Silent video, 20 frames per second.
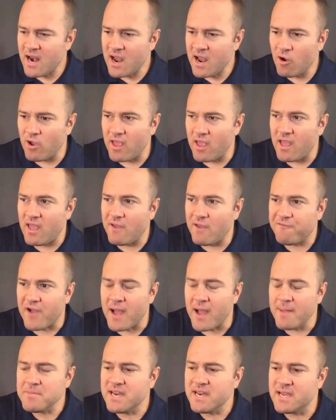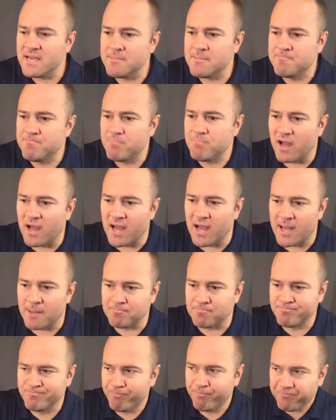know, if I'm going to,
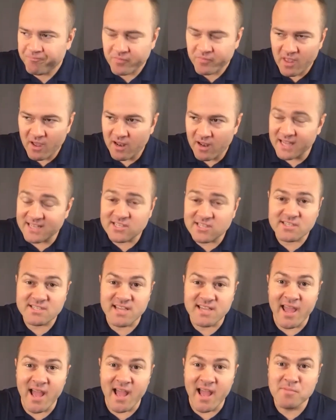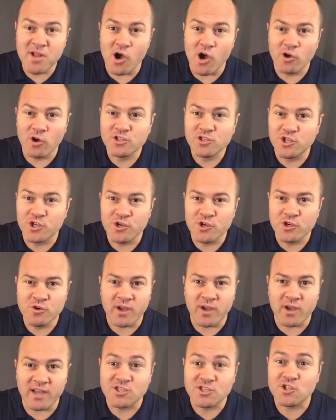um, let's just say I'm going to
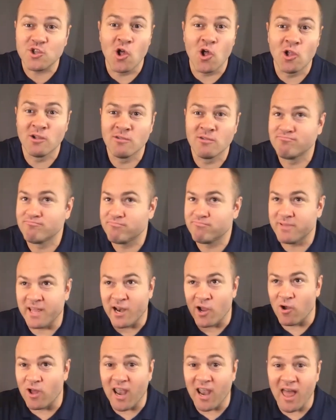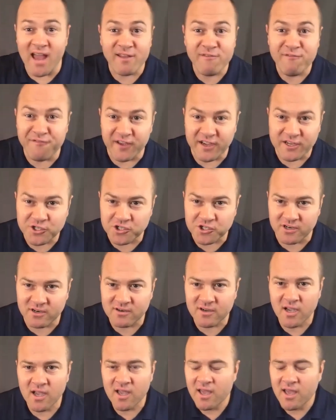install, you know, a light
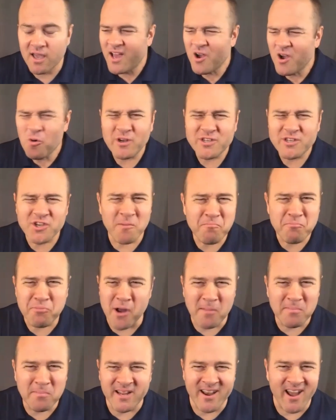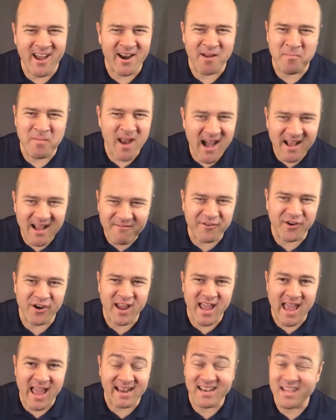fixture, which I'm probably not. I'm not
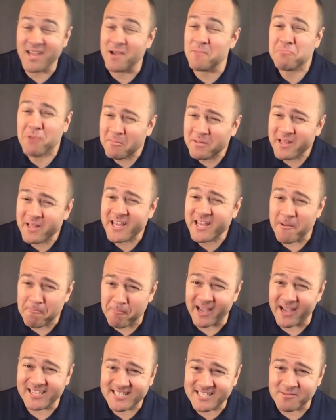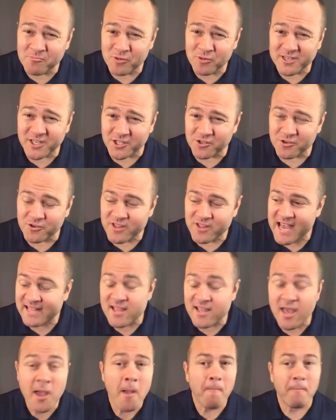very handy. I'm probably going to pay someone to do
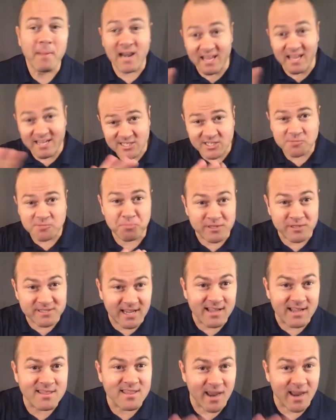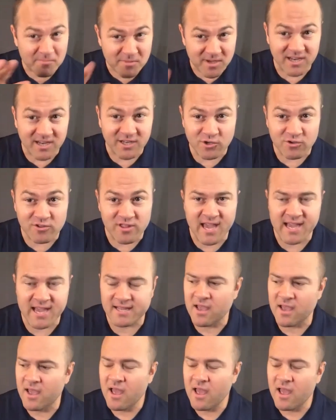that, but let's just pretend that I'm going to do that.